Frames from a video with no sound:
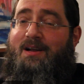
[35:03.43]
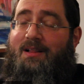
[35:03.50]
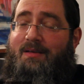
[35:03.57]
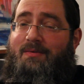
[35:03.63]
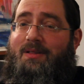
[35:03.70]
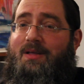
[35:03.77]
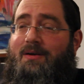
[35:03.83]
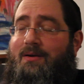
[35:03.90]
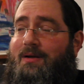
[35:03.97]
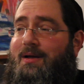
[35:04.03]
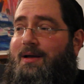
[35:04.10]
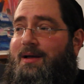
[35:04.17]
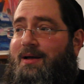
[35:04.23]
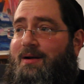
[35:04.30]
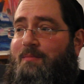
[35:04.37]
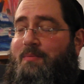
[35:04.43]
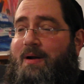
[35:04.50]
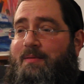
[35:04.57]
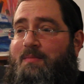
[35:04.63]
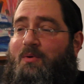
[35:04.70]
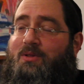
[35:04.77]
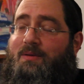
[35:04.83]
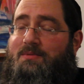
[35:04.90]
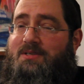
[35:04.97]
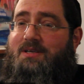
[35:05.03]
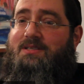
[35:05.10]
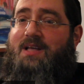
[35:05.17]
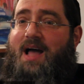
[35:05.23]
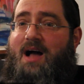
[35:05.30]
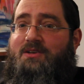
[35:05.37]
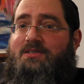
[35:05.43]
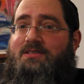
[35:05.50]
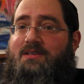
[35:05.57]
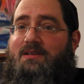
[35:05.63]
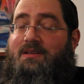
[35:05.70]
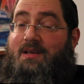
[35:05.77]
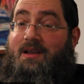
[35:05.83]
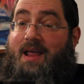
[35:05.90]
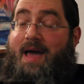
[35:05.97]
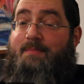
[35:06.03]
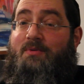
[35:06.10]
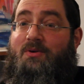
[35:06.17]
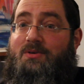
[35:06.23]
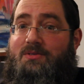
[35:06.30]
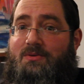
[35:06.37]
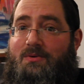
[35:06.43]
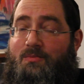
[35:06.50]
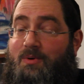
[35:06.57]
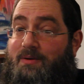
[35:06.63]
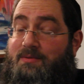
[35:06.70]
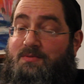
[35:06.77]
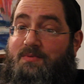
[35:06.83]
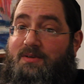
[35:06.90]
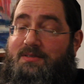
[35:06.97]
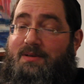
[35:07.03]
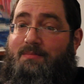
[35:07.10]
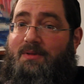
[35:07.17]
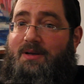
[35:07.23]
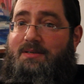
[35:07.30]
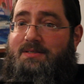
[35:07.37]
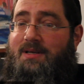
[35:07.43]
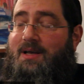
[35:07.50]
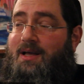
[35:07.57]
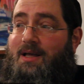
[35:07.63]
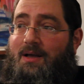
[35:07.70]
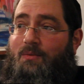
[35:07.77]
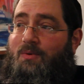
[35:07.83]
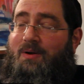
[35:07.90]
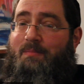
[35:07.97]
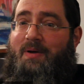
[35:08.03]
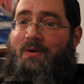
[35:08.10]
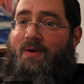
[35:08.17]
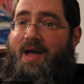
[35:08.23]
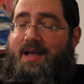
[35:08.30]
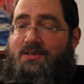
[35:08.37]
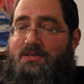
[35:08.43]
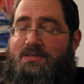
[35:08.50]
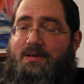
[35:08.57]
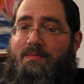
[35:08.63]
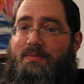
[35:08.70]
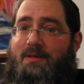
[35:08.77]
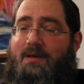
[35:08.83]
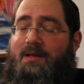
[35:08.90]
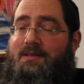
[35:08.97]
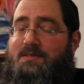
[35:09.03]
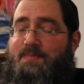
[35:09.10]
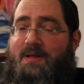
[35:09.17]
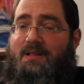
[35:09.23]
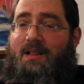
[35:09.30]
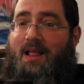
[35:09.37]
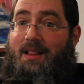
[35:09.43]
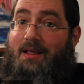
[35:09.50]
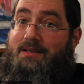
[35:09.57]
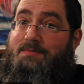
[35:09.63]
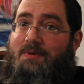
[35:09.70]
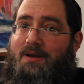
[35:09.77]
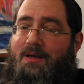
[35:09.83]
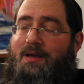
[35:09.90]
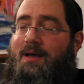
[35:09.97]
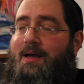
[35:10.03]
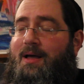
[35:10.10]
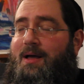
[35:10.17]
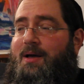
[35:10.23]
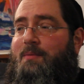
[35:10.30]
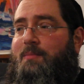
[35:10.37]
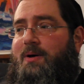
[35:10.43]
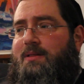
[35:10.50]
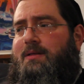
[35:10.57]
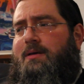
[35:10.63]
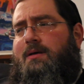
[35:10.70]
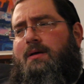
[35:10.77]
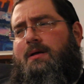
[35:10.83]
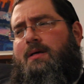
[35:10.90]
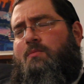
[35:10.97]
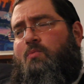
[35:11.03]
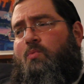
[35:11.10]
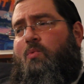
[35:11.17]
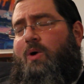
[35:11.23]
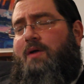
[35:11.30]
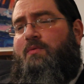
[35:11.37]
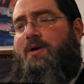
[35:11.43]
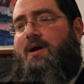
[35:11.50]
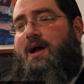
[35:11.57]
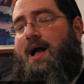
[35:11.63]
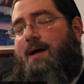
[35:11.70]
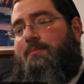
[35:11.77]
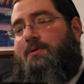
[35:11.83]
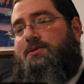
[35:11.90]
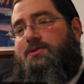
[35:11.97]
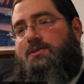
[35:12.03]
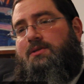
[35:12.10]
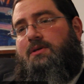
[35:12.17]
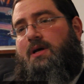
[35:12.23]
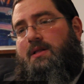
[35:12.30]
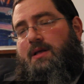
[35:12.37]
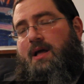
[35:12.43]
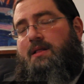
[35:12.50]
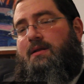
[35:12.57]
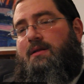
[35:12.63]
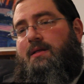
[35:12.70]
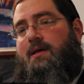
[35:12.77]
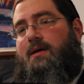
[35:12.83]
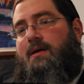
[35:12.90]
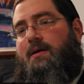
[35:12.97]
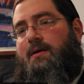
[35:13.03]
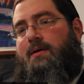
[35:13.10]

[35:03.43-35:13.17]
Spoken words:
that are living there and probably bought them 60 houses in Amherst or Williamsville someplace with a big ranch or something and spent a lot less money. But what have we accomplished at the end of the day?